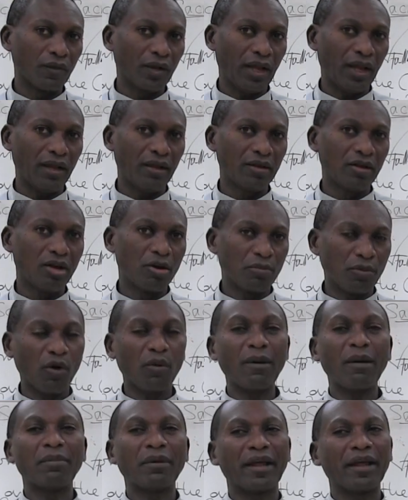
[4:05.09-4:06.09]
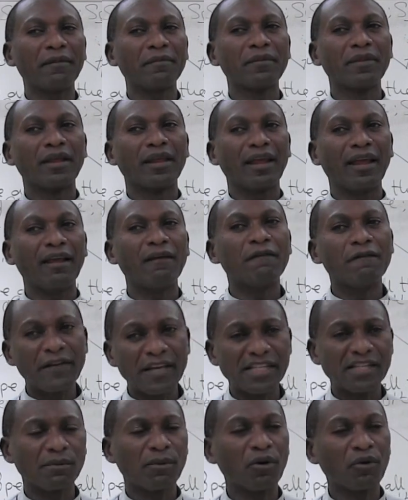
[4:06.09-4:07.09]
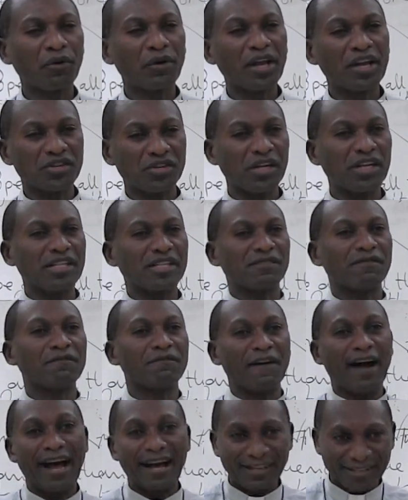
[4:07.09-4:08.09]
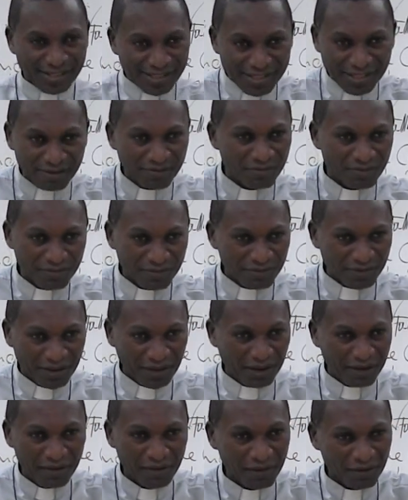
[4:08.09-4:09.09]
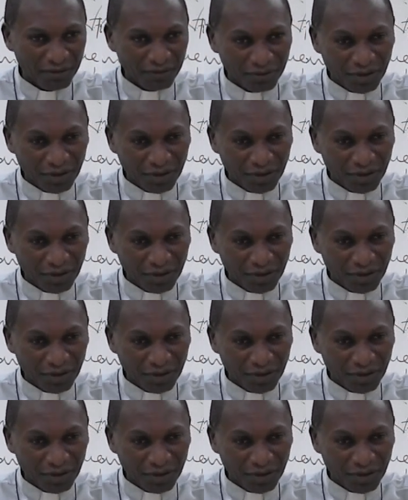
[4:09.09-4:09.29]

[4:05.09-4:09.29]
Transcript: Okay? Probably invisible creation is vast, okay?